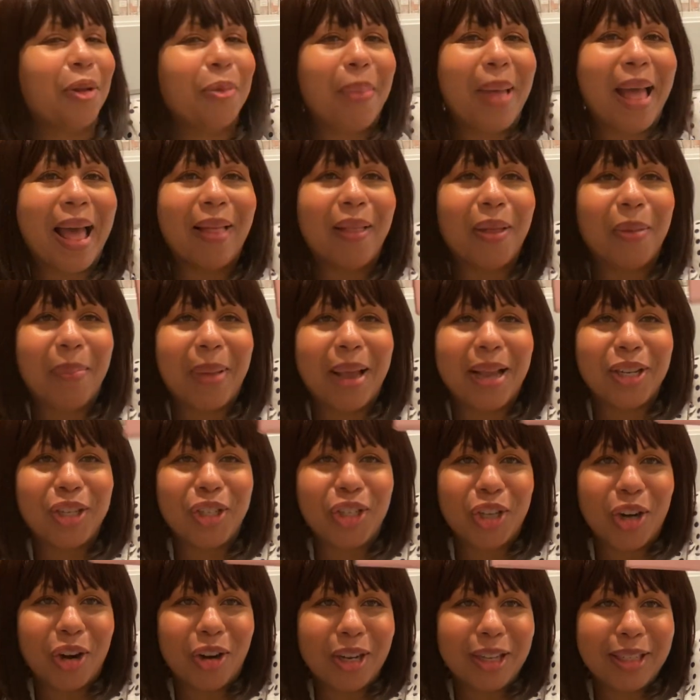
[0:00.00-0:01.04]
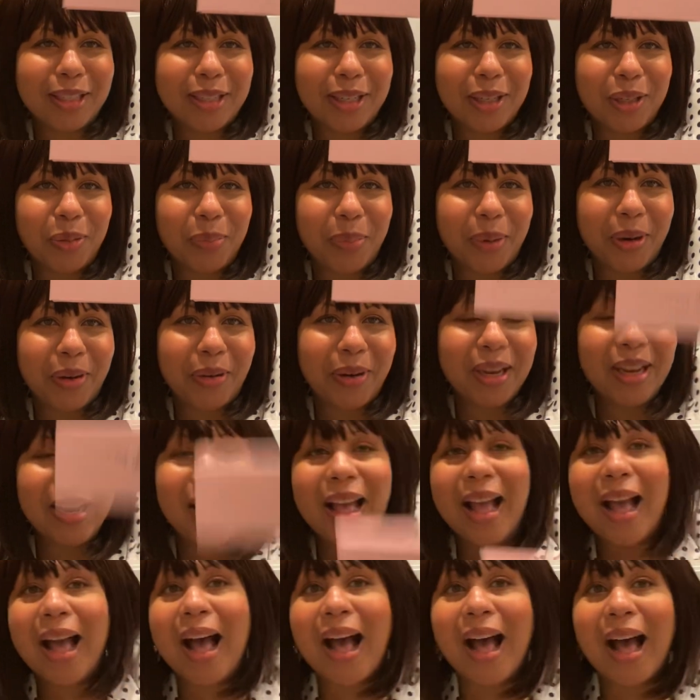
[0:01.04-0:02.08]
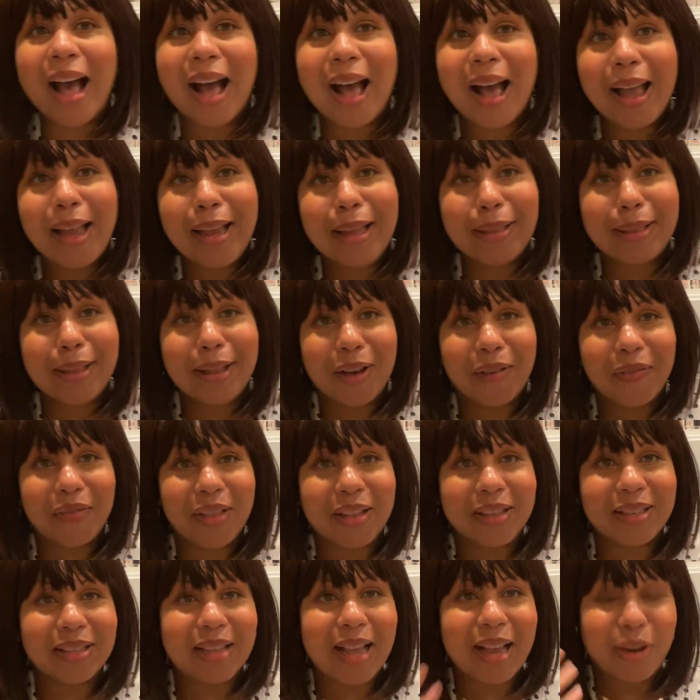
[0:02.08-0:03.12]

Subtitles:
palette by Charlotte Tilbury. I love this.